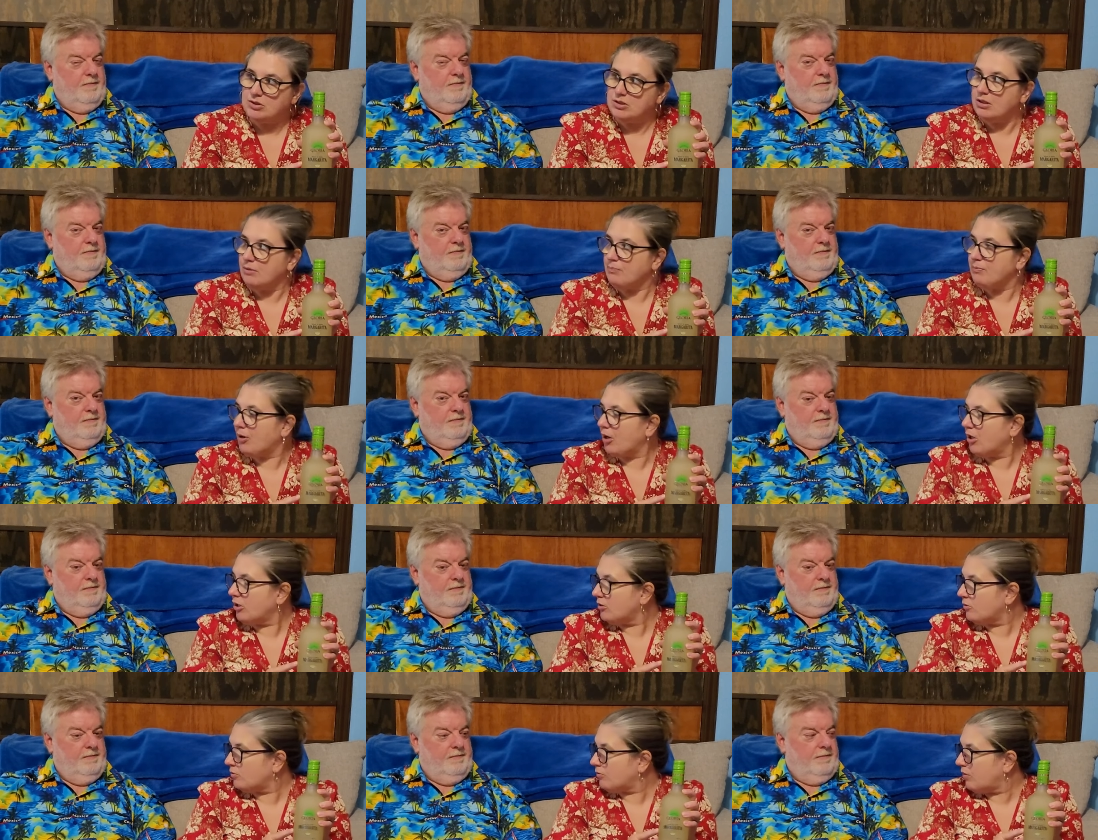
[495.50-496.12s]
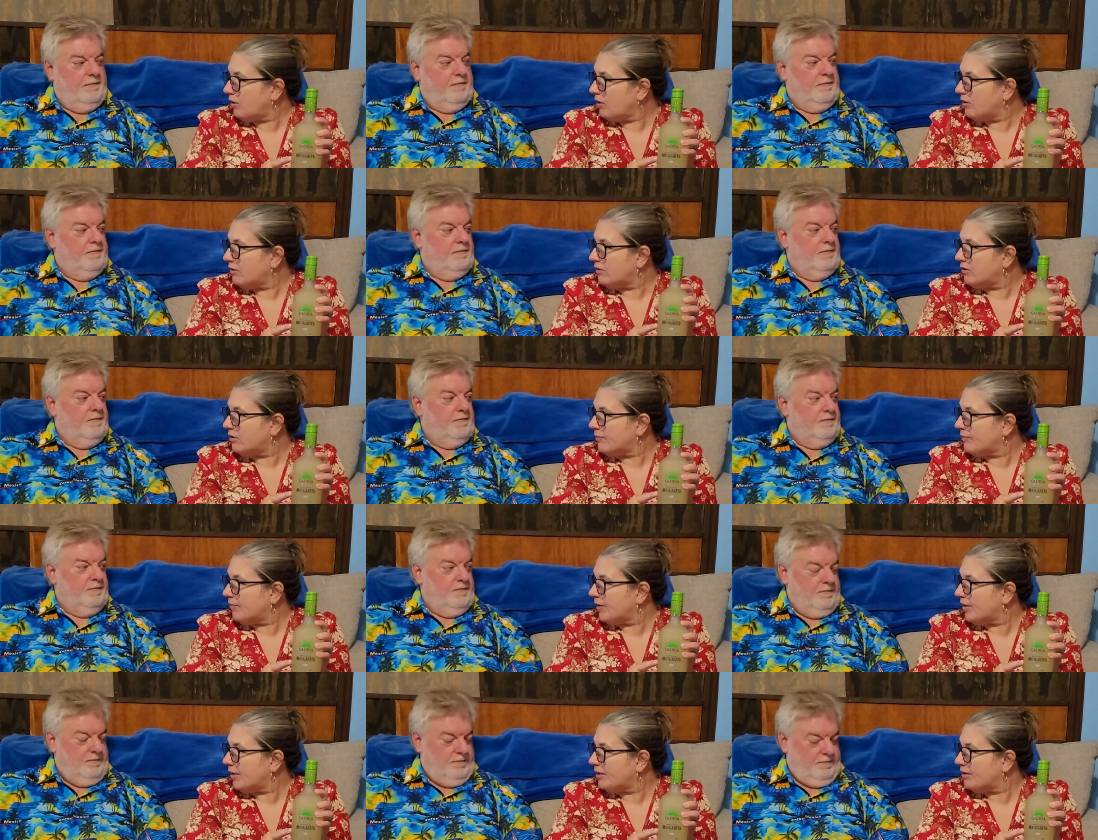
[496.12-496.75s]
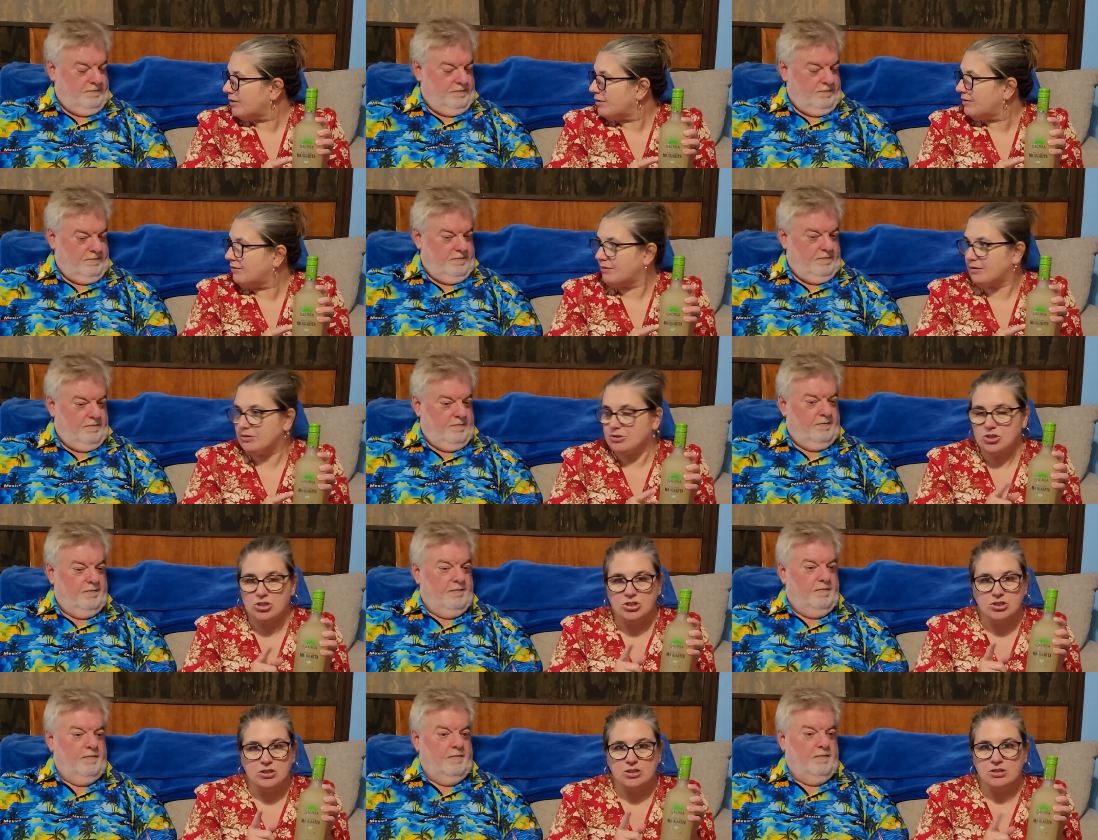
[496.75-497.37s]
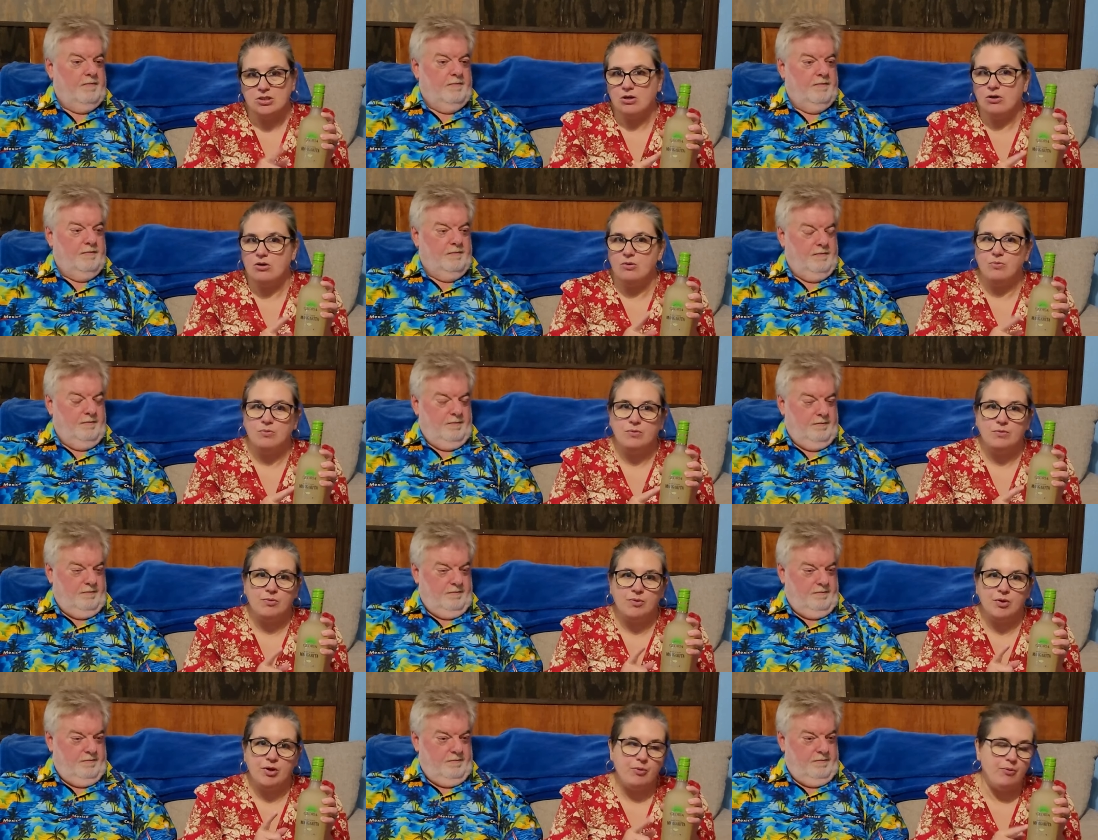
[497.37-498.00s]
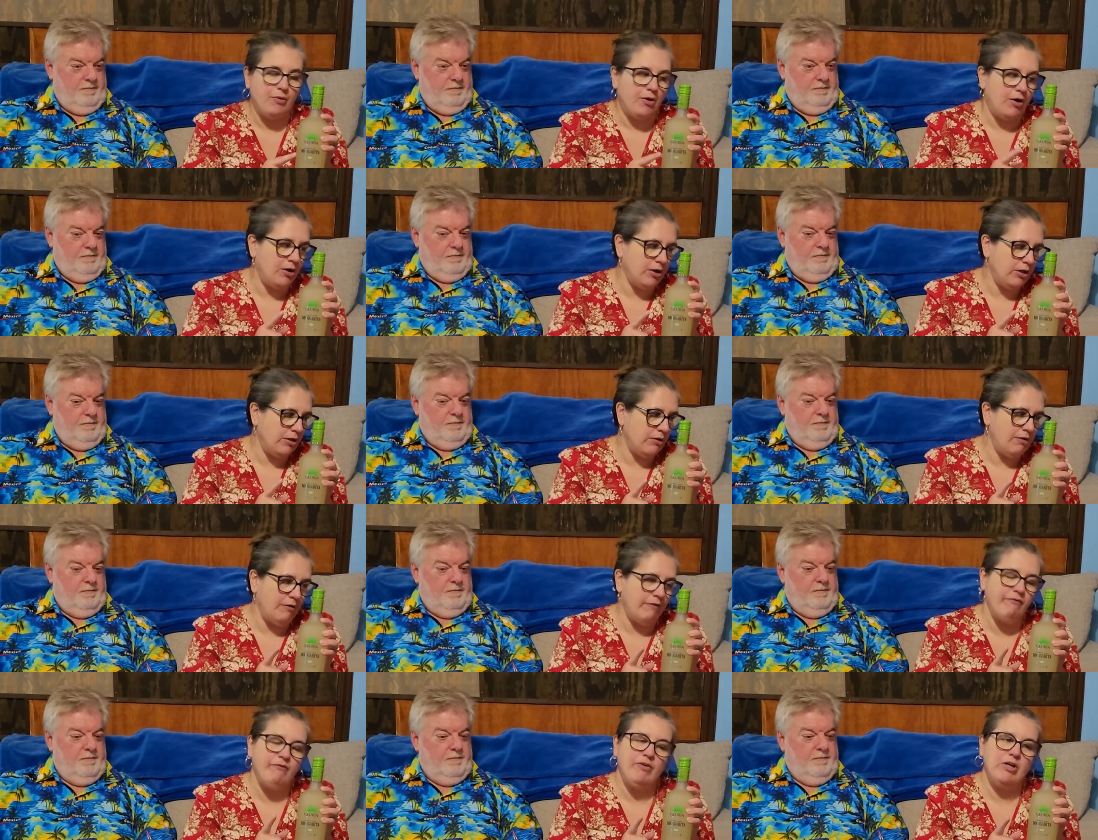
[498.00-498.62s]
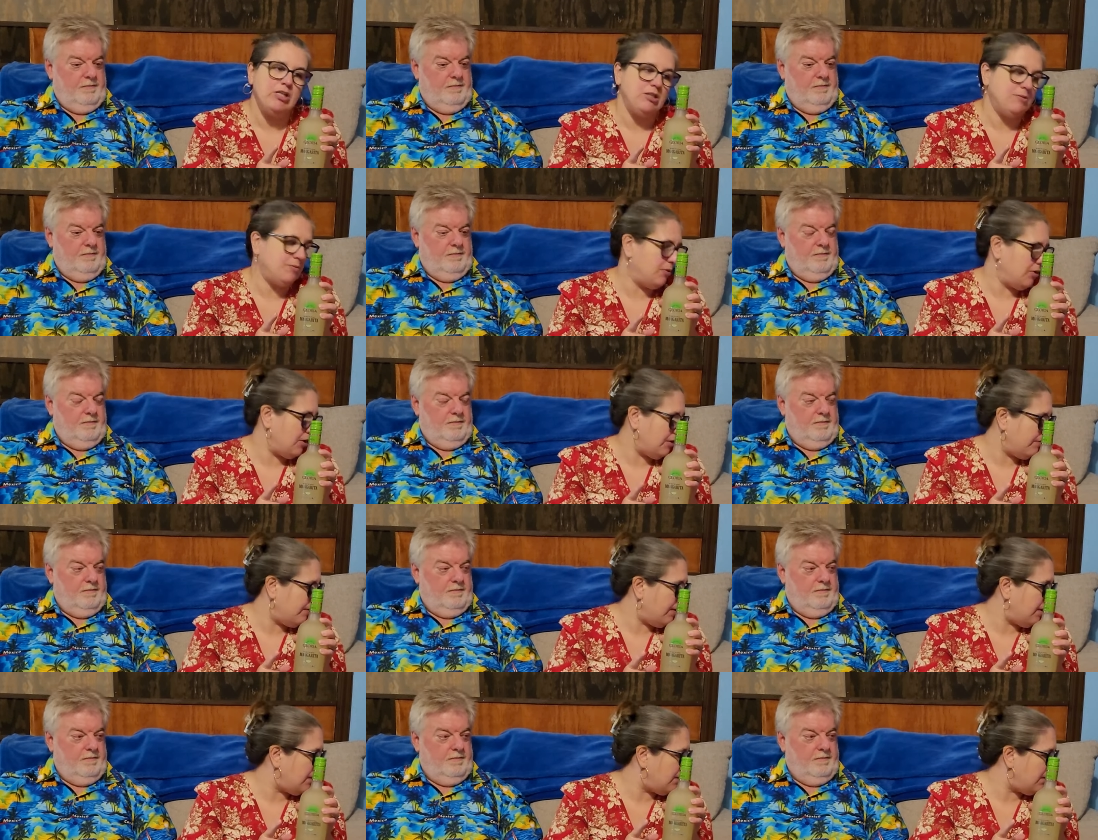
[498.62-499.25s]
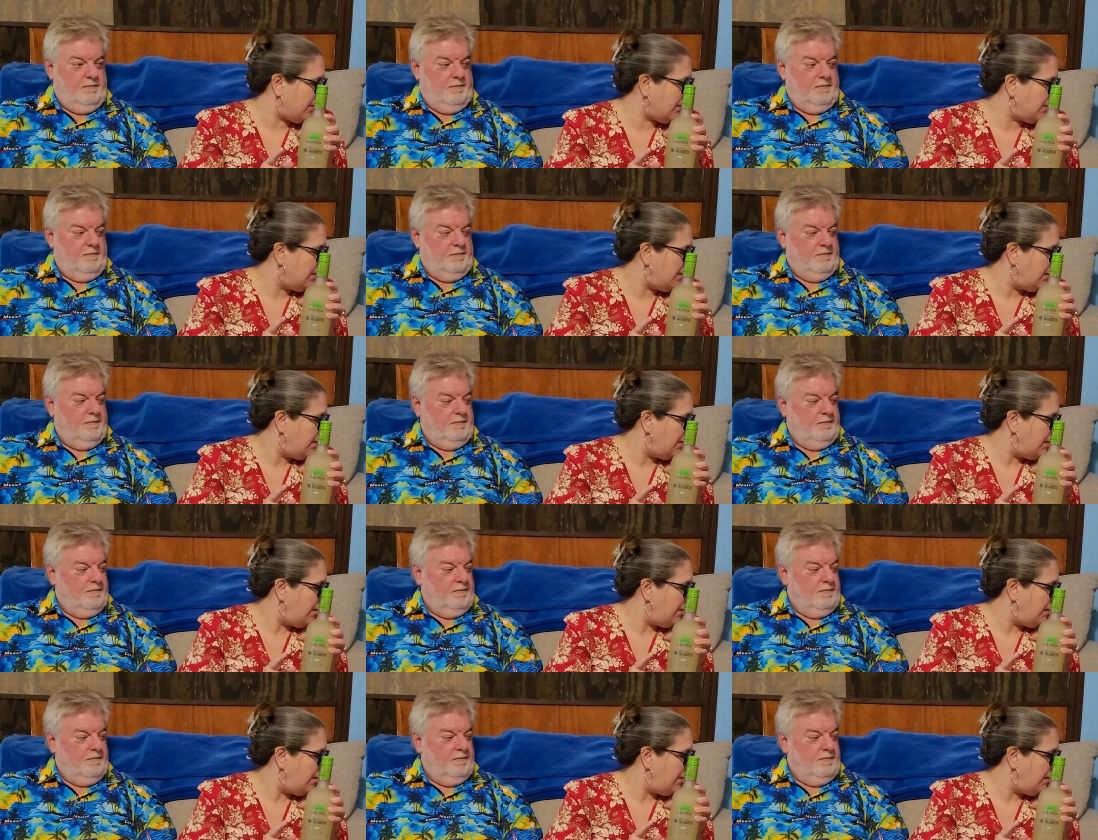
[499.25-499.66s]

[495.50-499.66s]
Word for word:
Speaker 1: The bottled water debate. Just saw what they were arguing on Facebook about it.